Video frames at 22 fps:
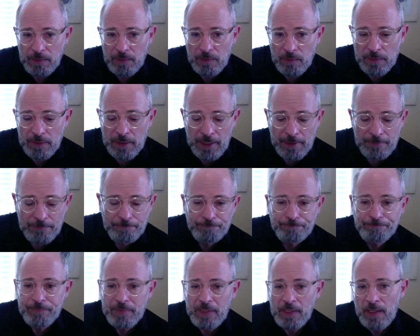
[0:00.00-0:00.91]
Okay?
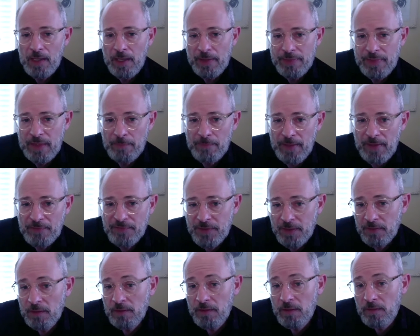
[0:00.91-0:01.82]
That may have
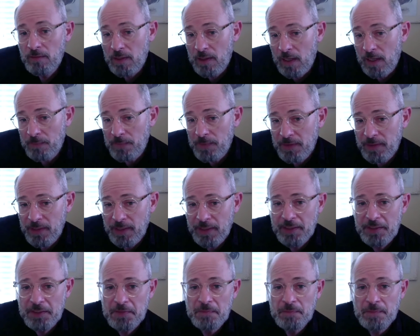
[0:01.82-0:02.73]
seemed a little
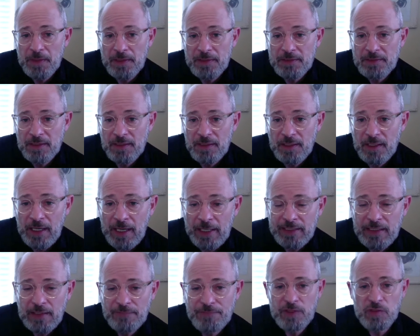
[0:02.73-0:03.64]
complicated, but uh, I
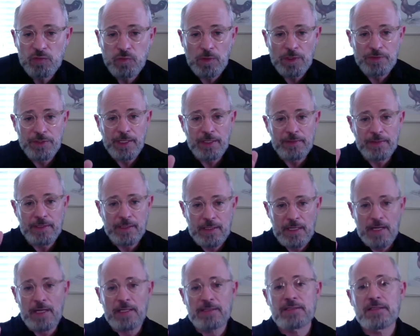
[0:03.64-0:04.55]
definitely just wanted to get the
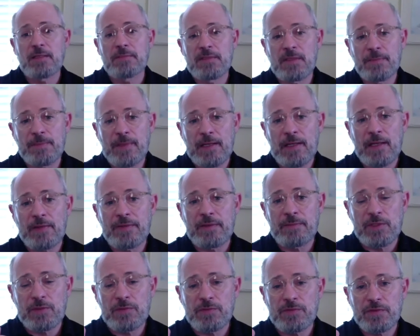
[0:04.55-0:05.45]
concept about how the
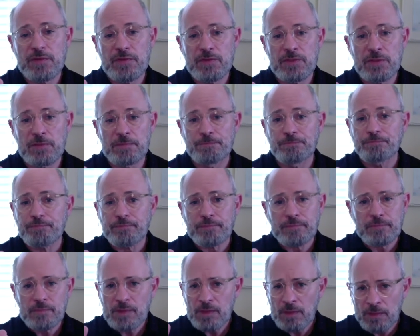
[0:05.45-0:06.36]
immune system,
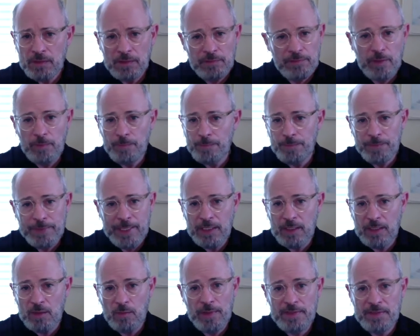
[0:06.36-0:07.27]
the real
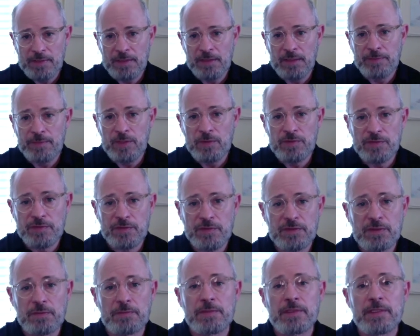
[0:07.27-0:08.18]
takeaway is that the immune
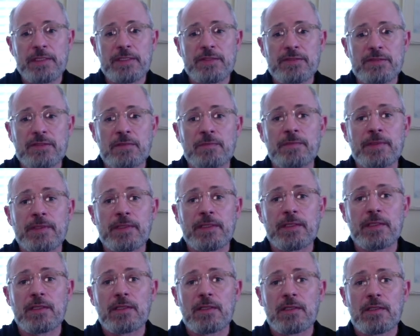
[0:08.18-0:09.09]
system needs to
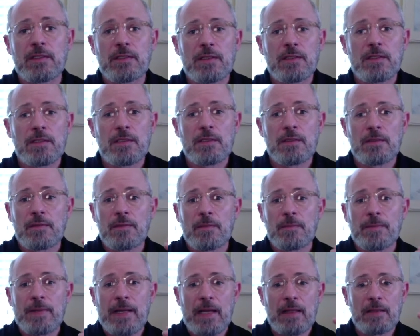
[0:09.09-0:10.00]
be
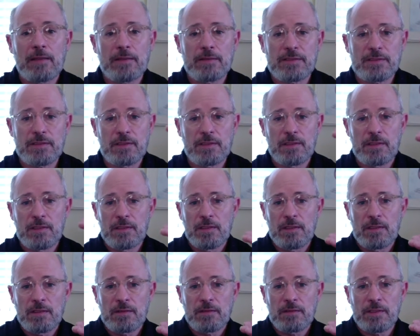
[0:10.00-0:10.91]
balanced.
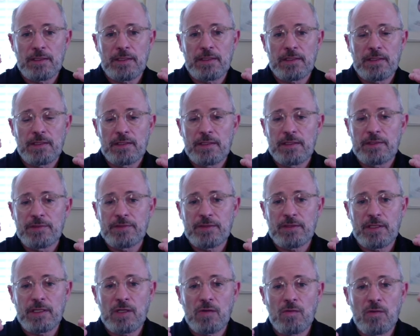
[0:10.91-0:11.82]
Right? It's
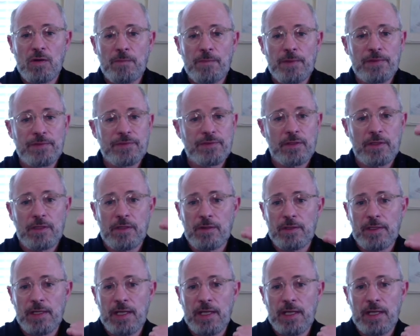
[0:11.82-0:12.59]
going to go up and it's going to go